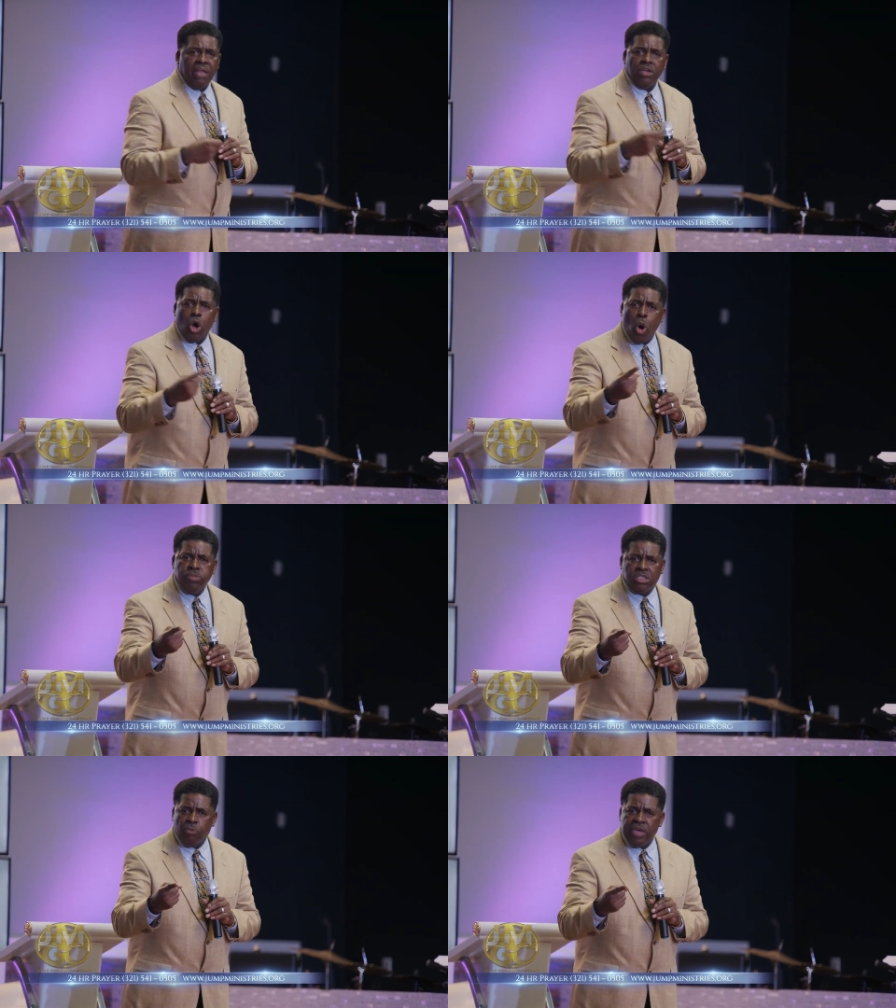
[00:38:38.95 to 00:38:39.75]
and the
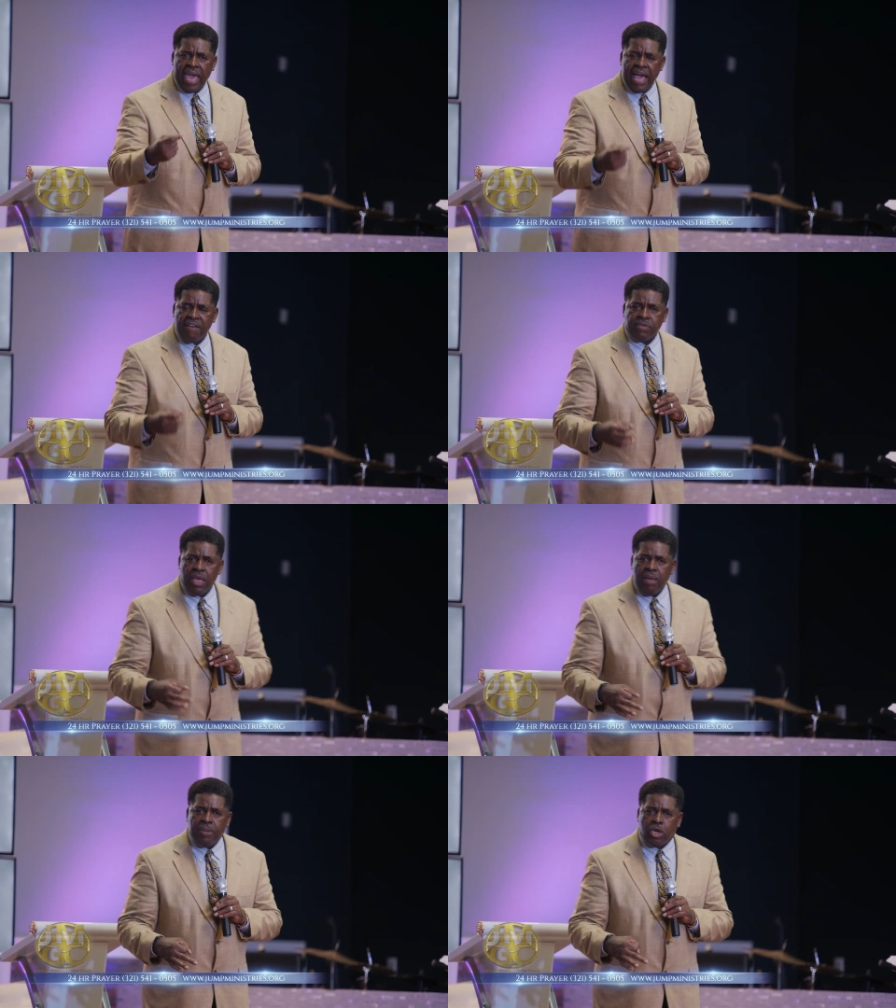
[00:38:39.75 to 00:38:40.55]
hopes that we have
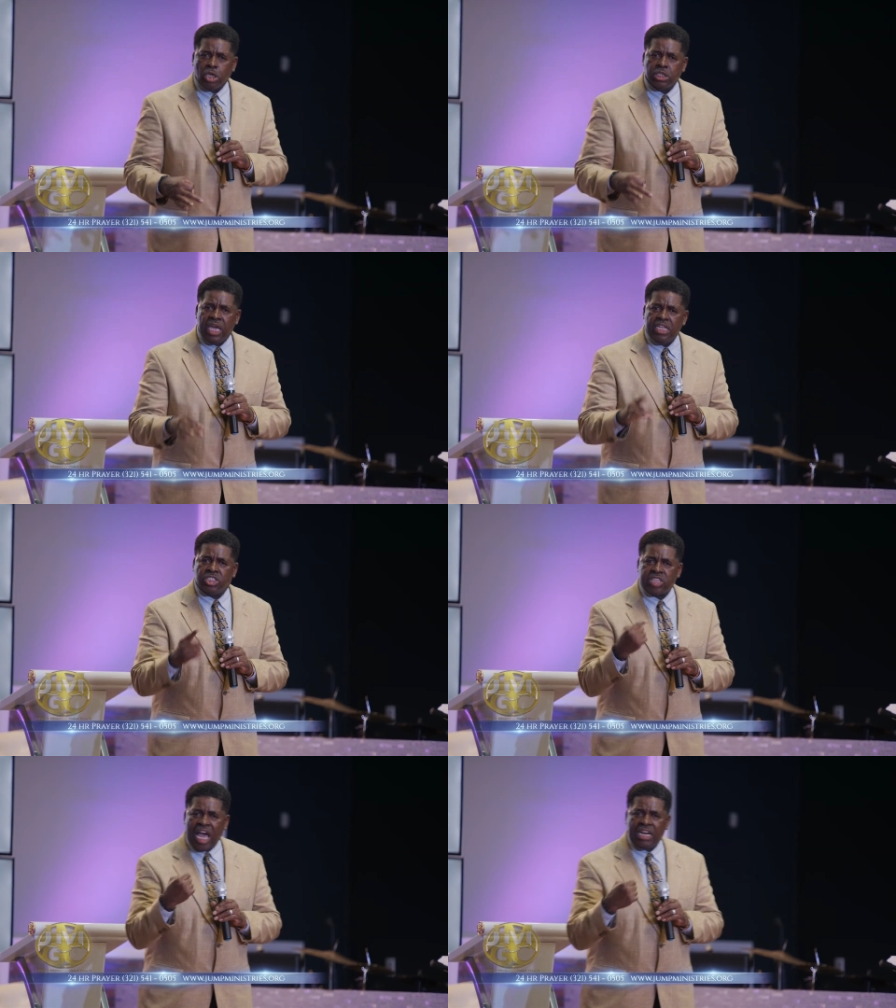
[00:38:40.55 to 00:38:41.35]
because
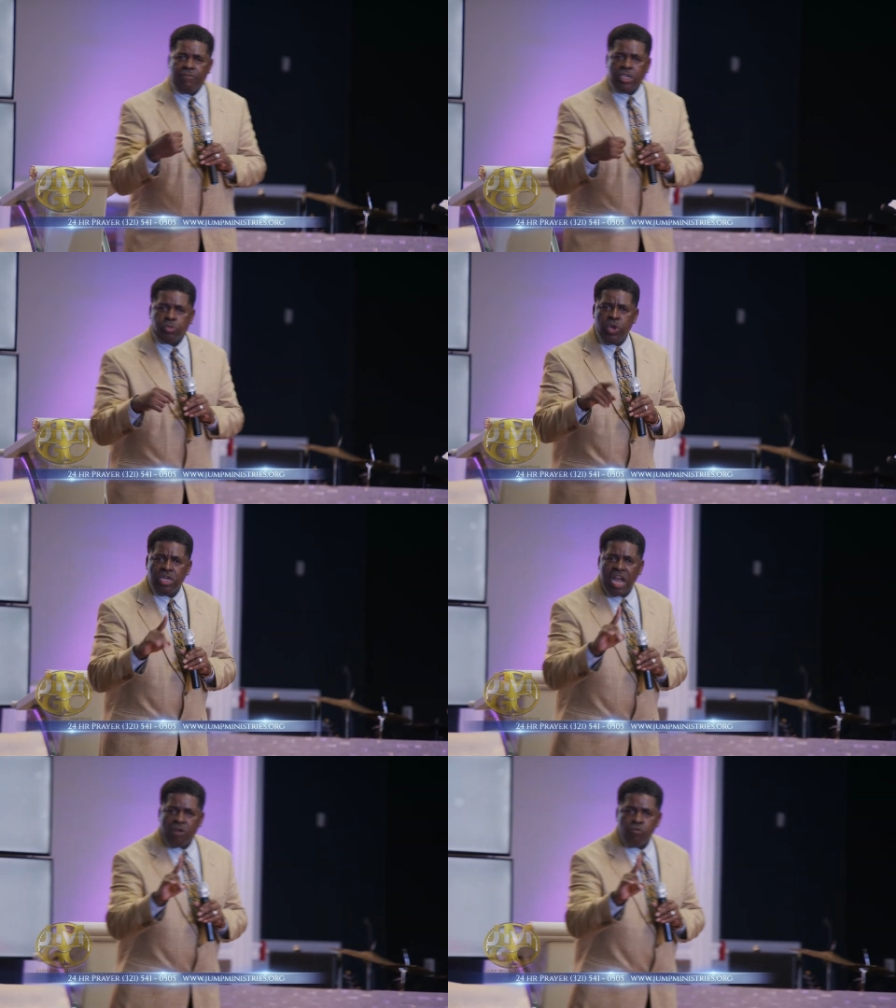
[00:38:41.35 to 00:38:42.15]
inside of us,
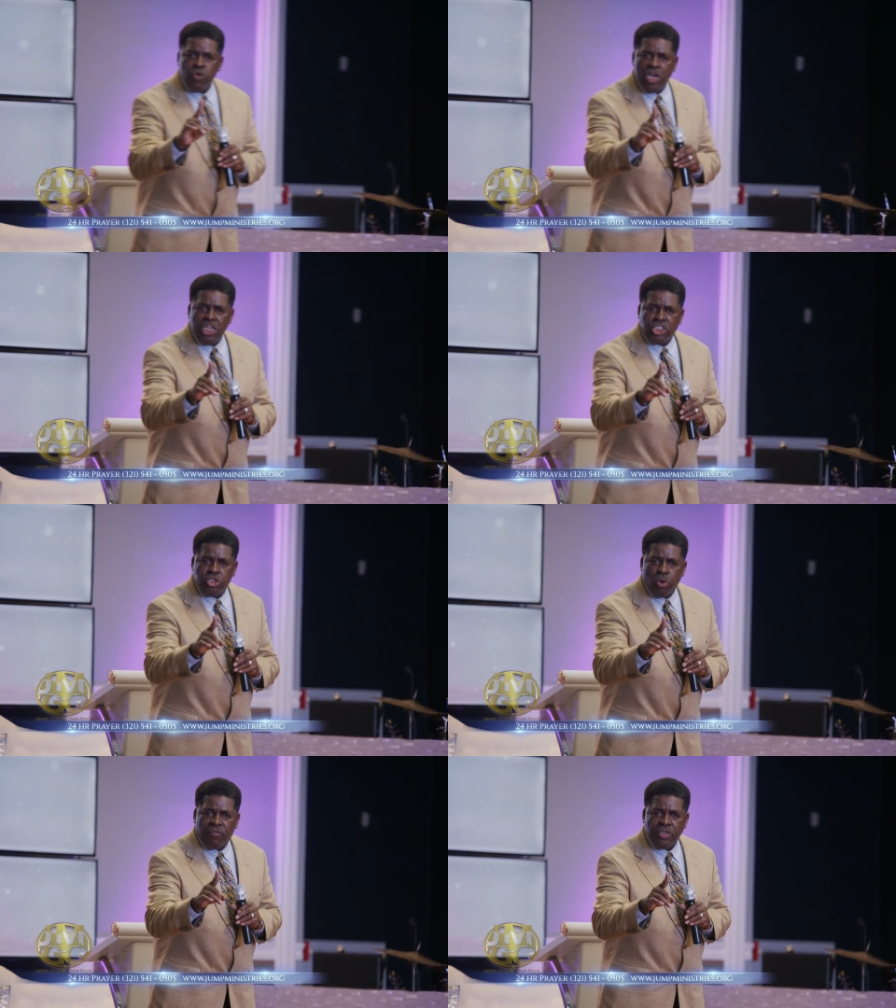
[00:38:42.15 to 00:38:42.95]
we are not really
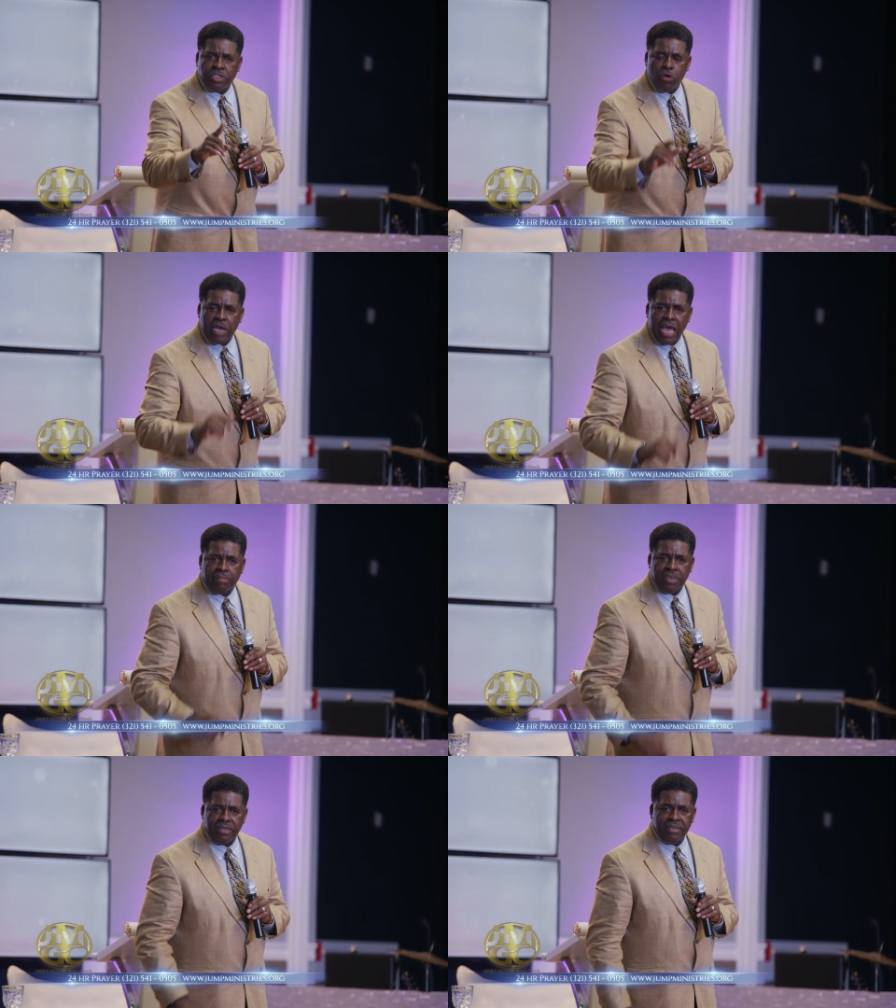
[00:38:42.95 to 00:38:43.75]
sure if it's going to happen.